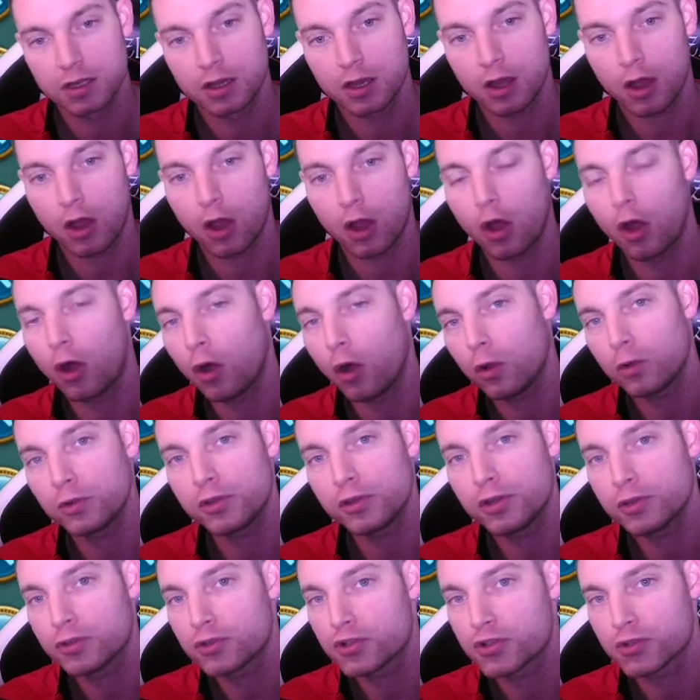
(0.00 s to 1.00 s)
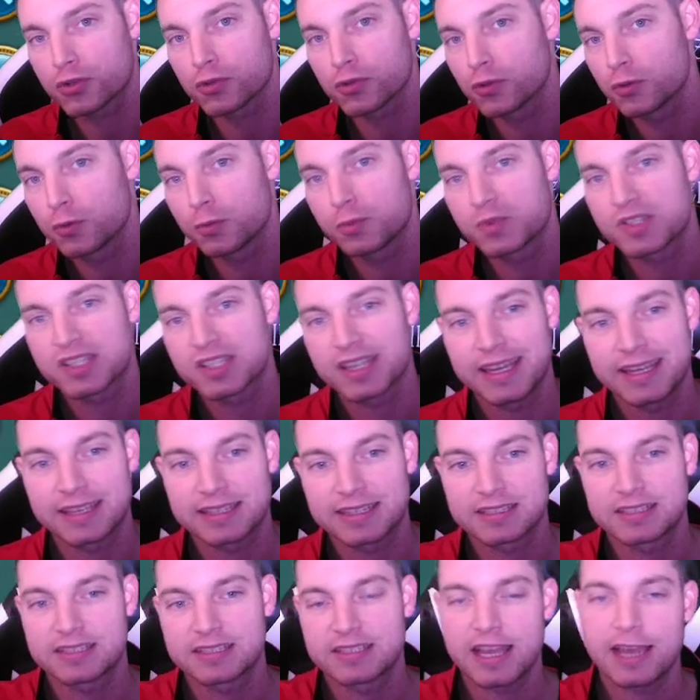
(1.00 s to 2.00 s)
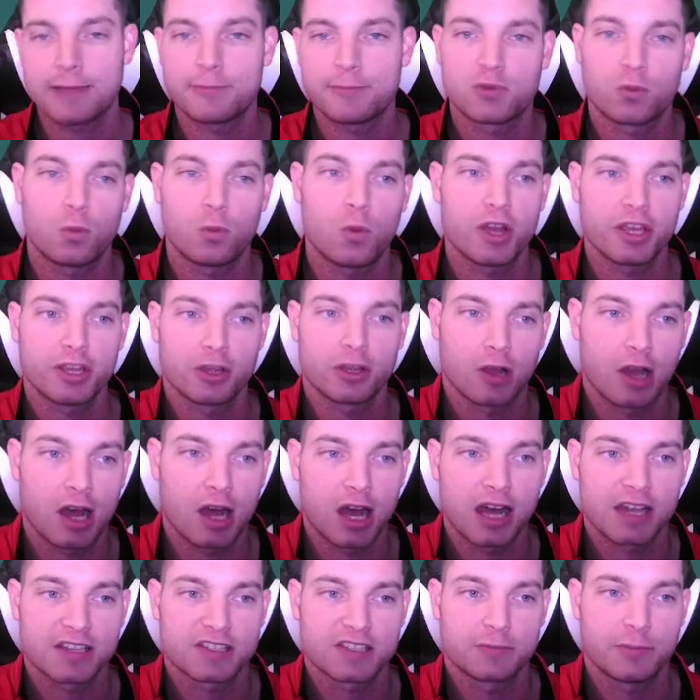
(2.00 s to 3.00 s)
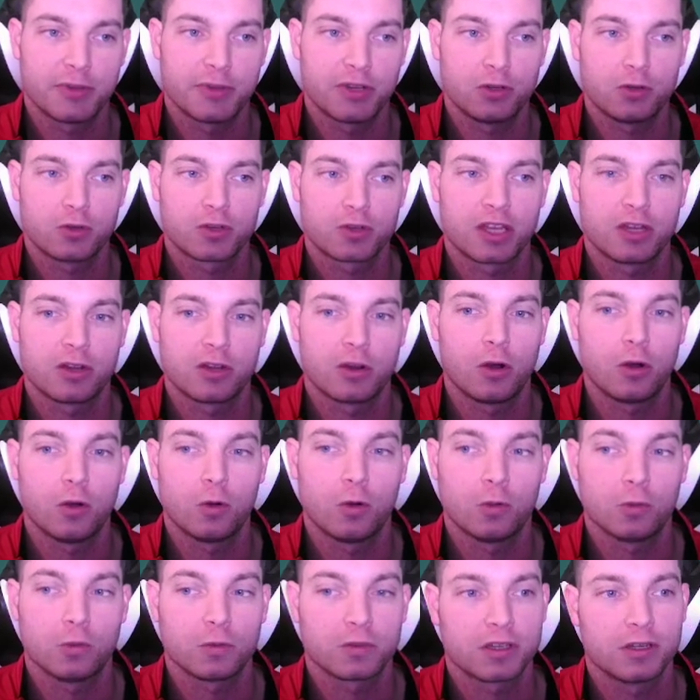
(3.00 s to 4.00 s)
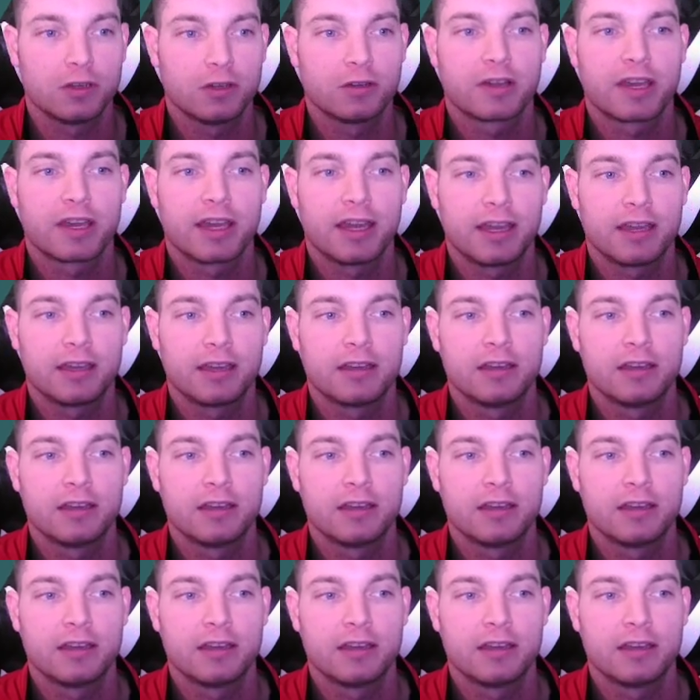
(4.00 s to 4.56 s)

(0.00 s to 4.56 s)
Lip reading: all your troops except what your hospital can hold, okay?